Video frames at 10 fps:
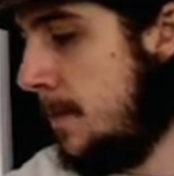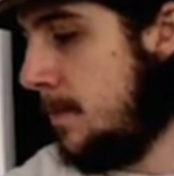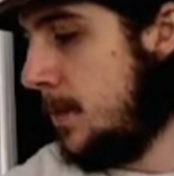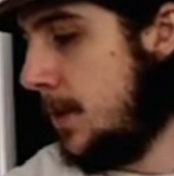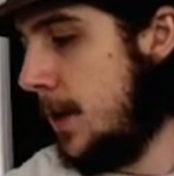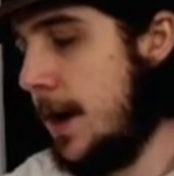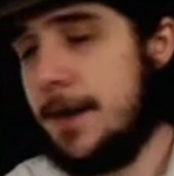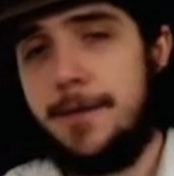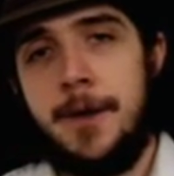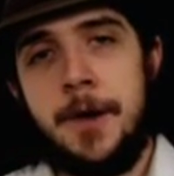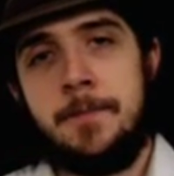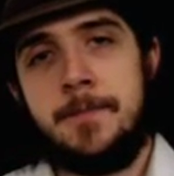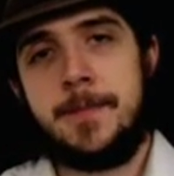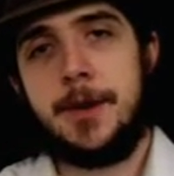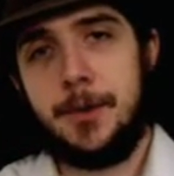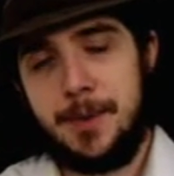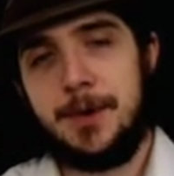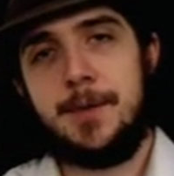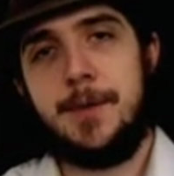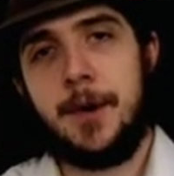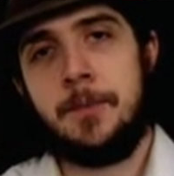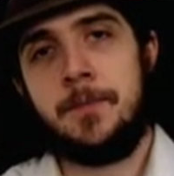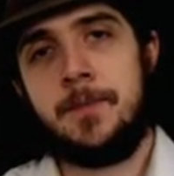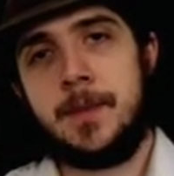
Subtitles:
So I had fun. I hope you had fun.